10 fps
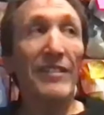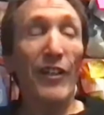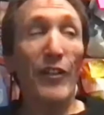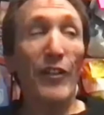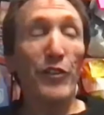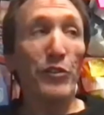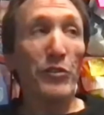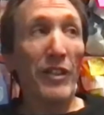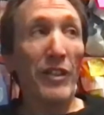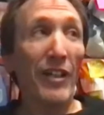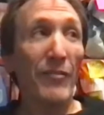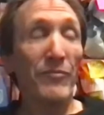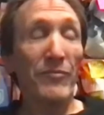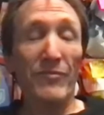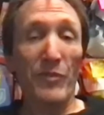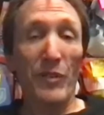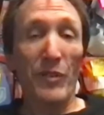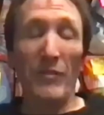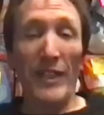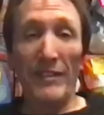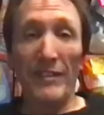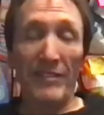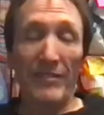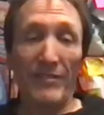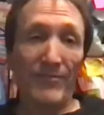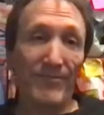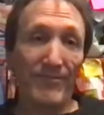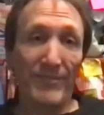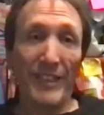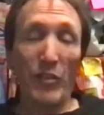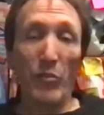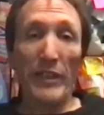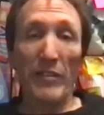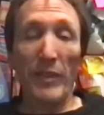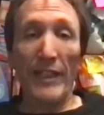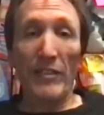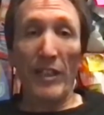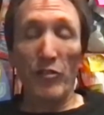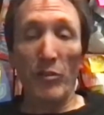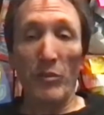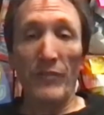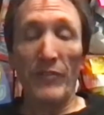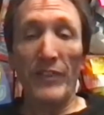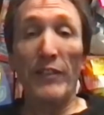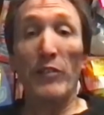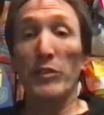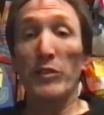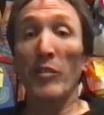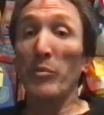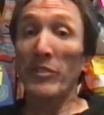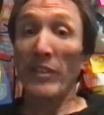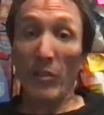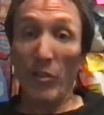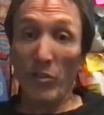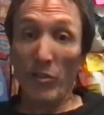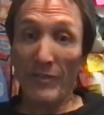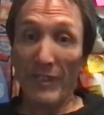tell you from like the second week of May to October 15th, it was 100% local.